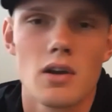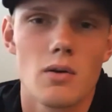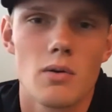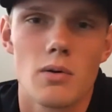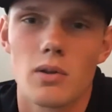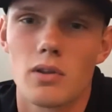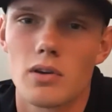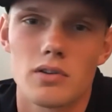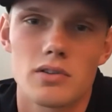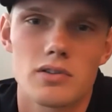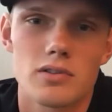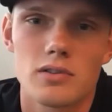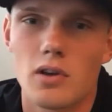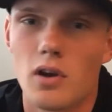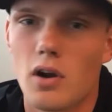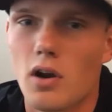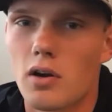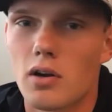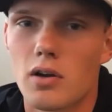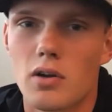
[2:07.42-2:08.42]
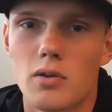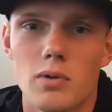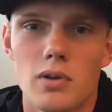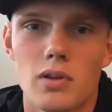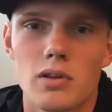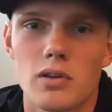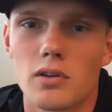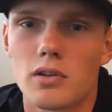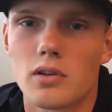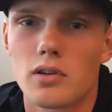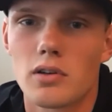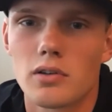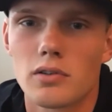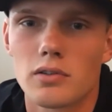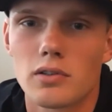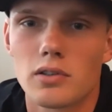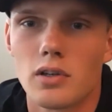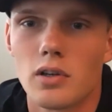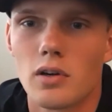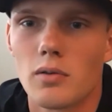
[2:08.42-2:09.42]
Whether you're a starter, whether you're, you
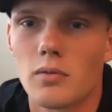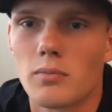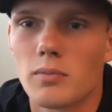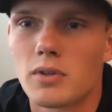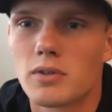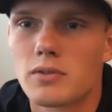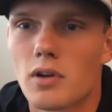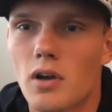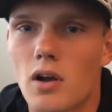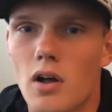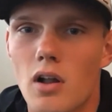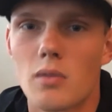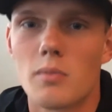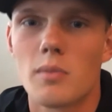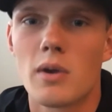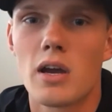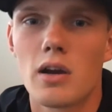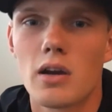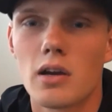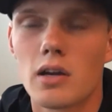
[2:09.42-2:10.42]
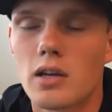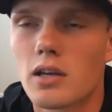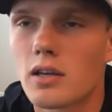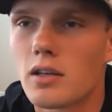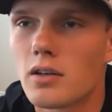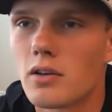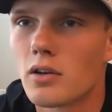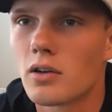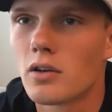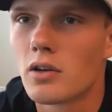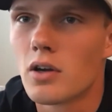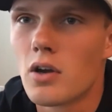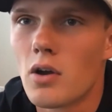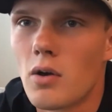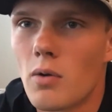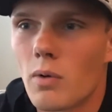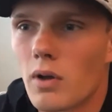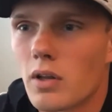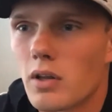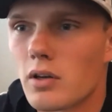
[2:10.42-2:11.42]
know, Mr. All-American, or
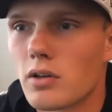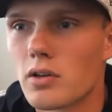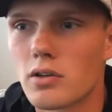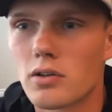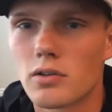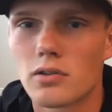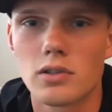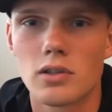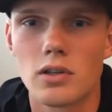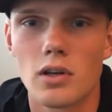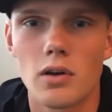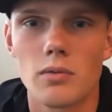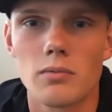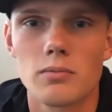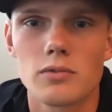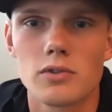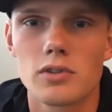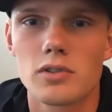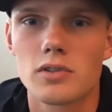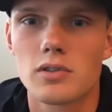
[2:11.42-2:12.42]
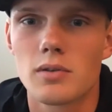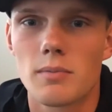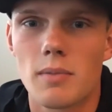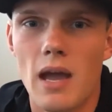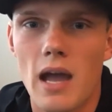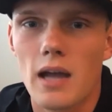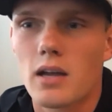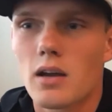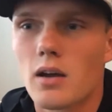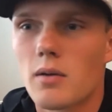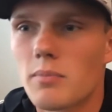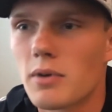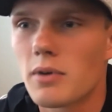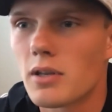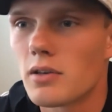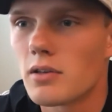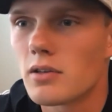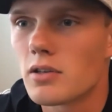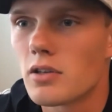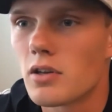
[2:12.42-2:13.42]
whether you're, you know, just a backup and, you
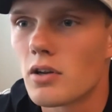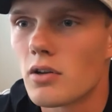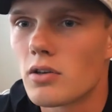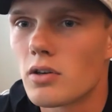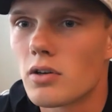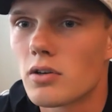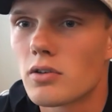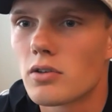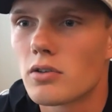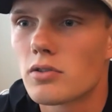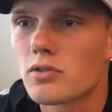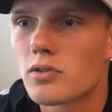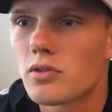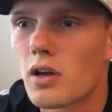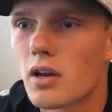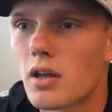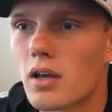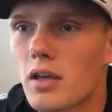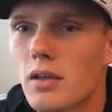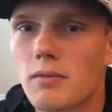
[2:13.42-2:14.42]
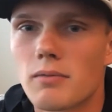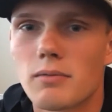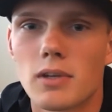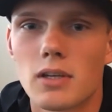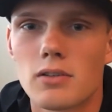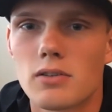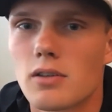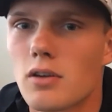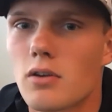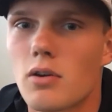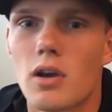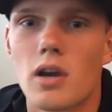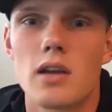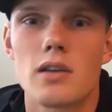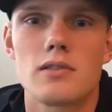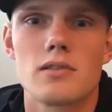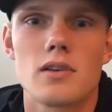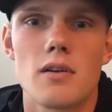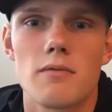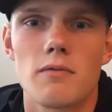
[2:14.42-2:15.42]
know, you're trying to keep the
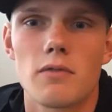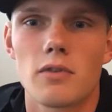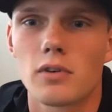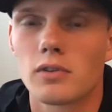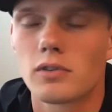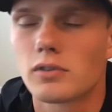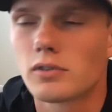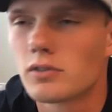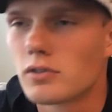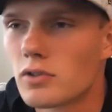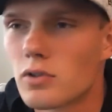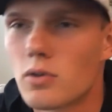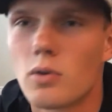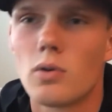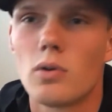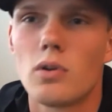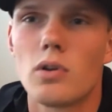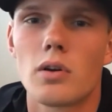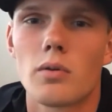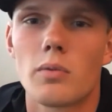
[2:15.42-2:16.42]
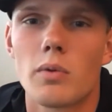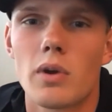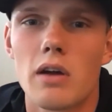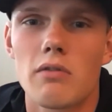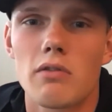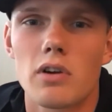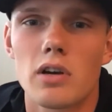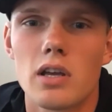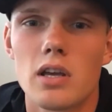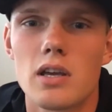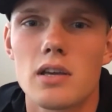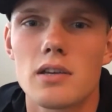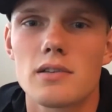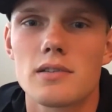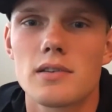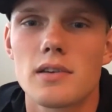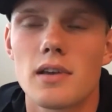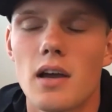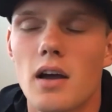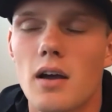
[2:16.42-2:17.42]
grades up for school or whatever it
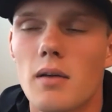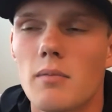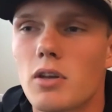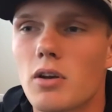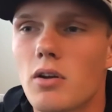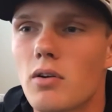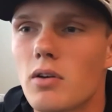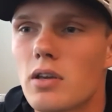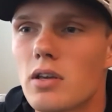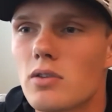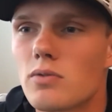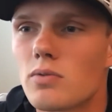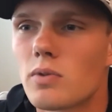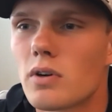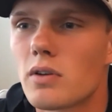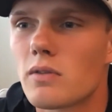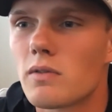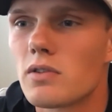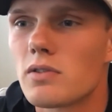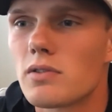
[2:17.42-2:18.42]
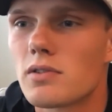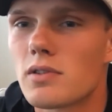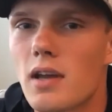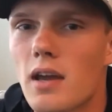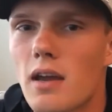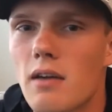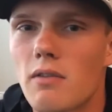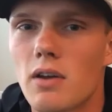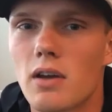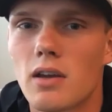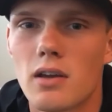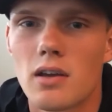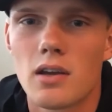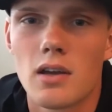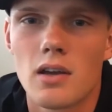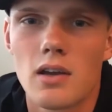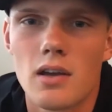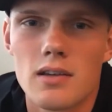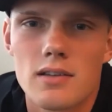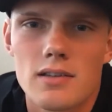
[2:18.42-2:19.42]
is, you know, each one of you is going to have a
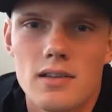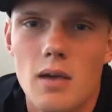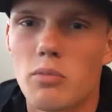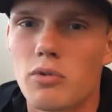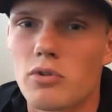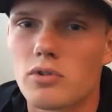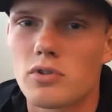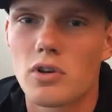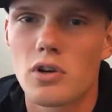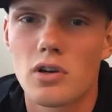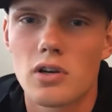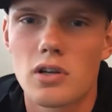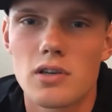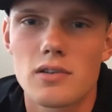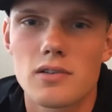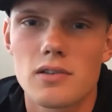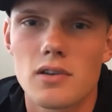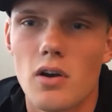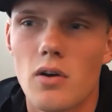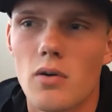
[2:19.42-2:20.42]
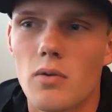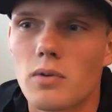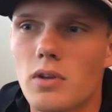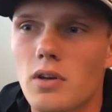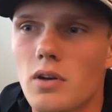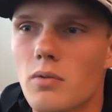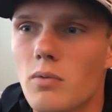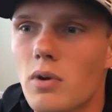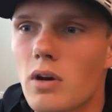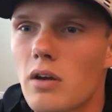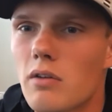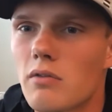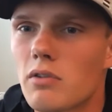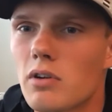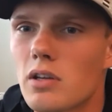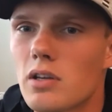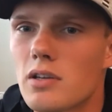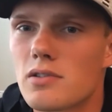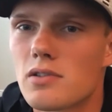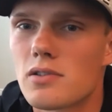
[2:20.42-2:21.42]
separate journey. So, you know, whatever it
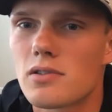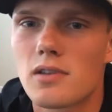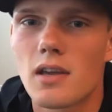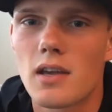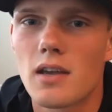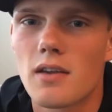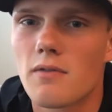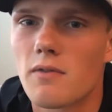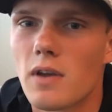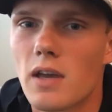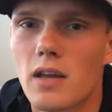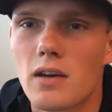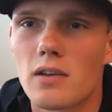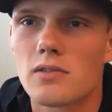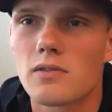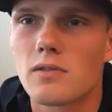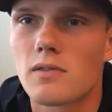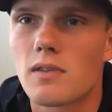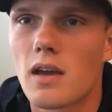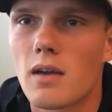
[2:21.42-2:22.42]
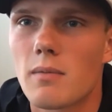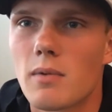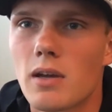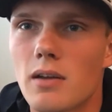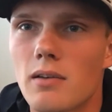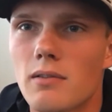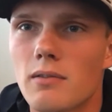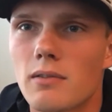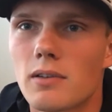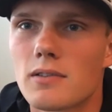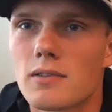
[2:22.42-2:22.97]
is, just take advantage of that, man.